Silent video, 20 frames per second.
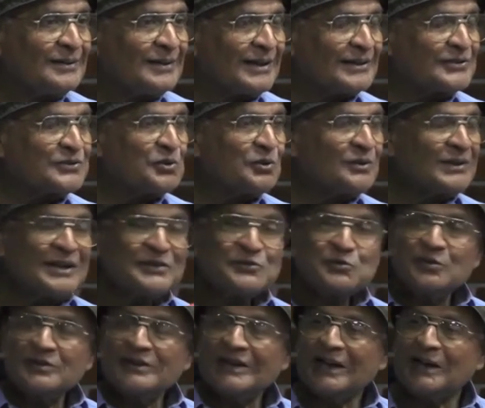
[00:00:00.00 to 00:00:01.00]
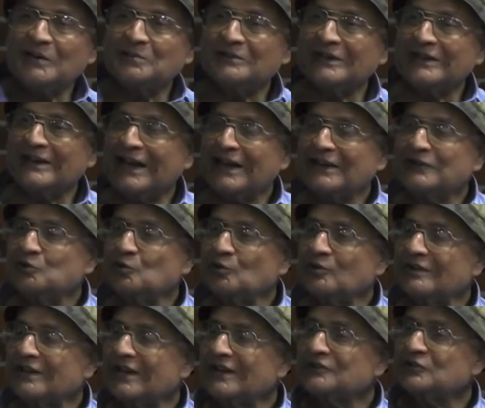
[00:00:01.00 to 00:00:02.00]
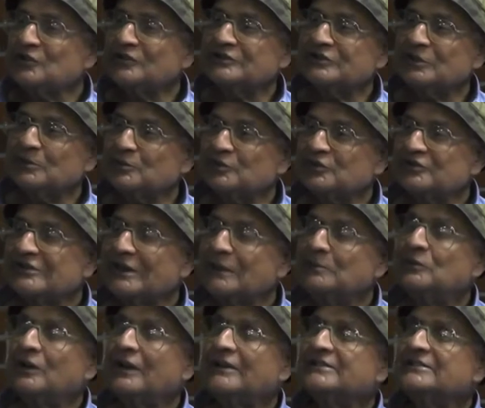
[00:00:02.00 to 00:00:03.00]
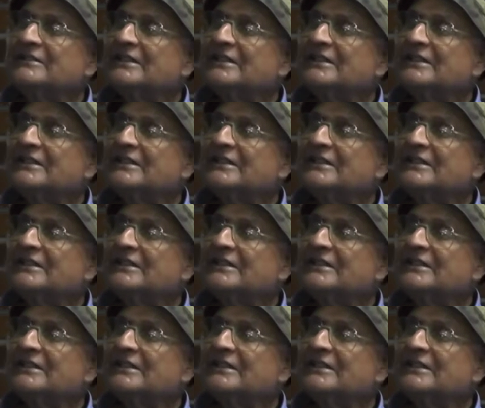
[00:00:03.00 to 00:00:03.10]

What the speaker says: As soon as we have an angry relationship with somebody,